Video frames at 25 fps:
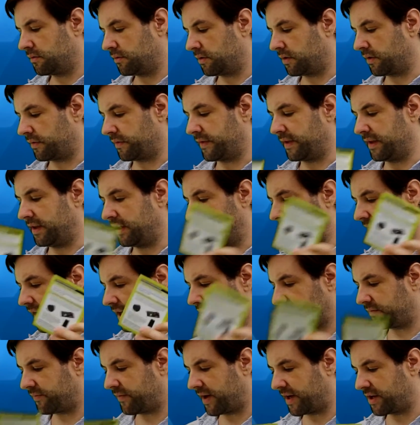got the
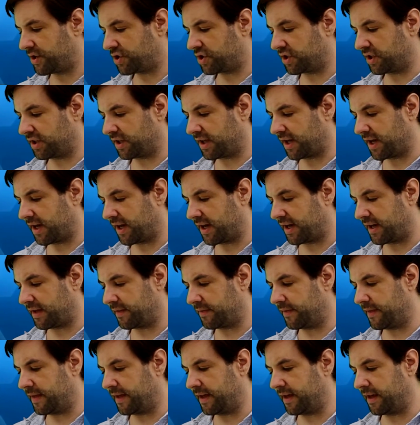activation
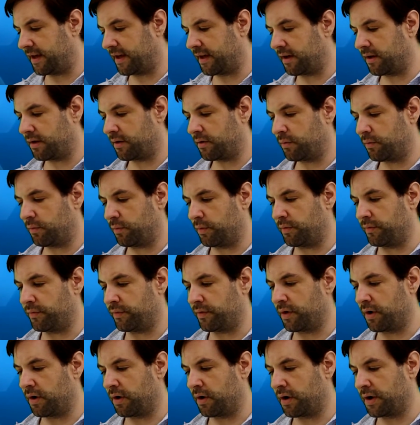card there. We've
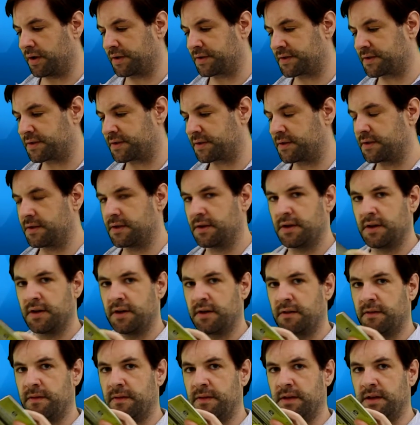got
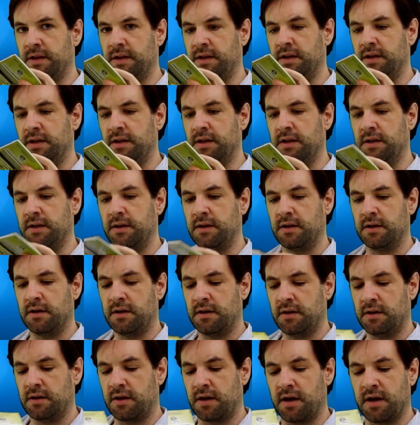the
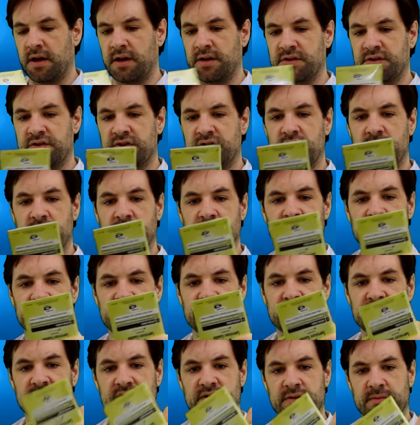
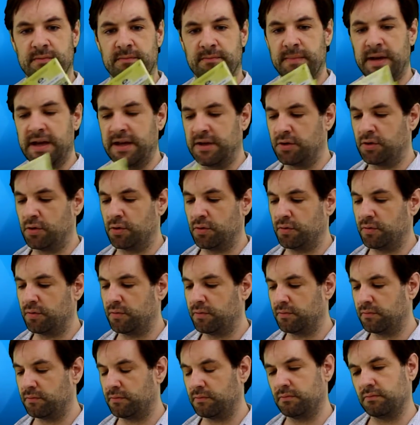service manual,
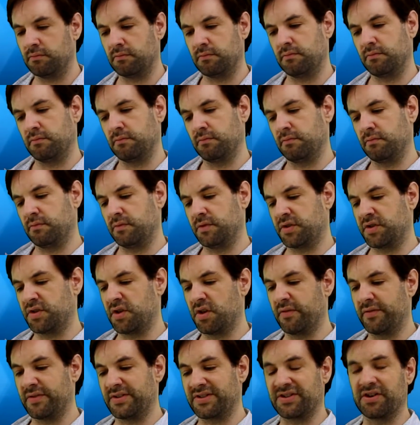
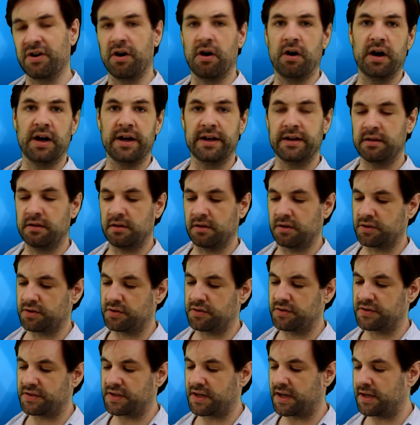service guide, I
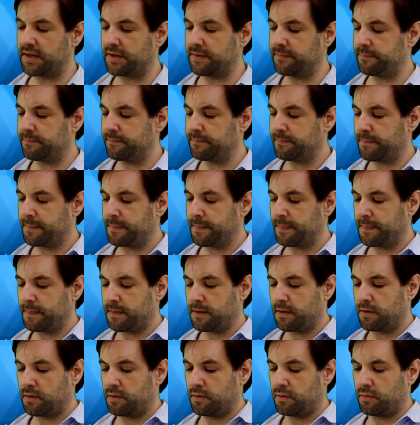should say,
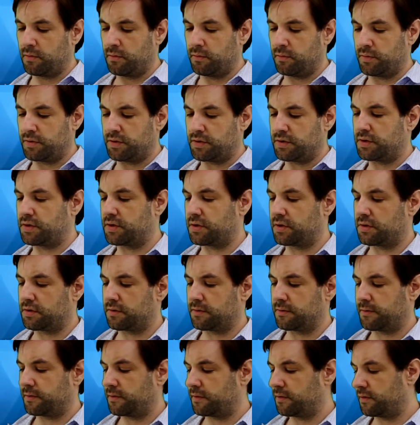which
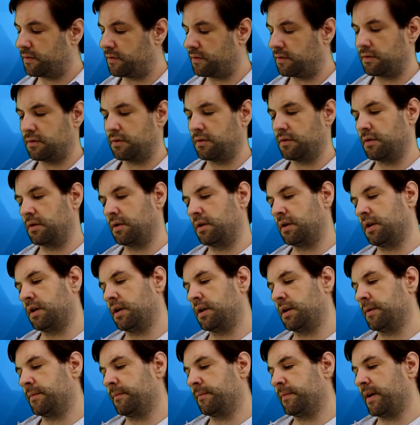
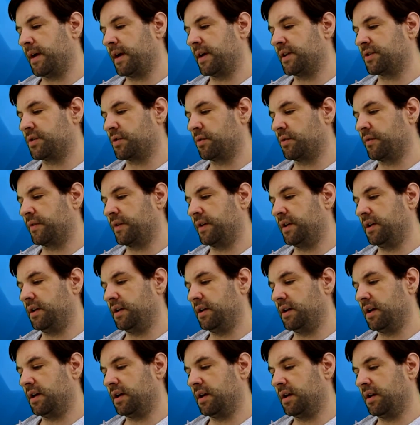has all
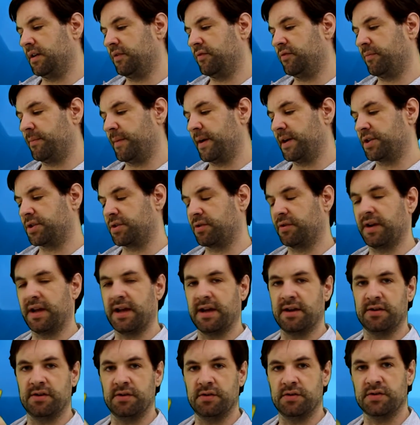the information on
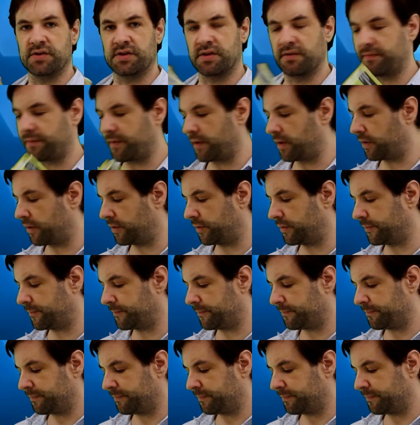how to use the phone.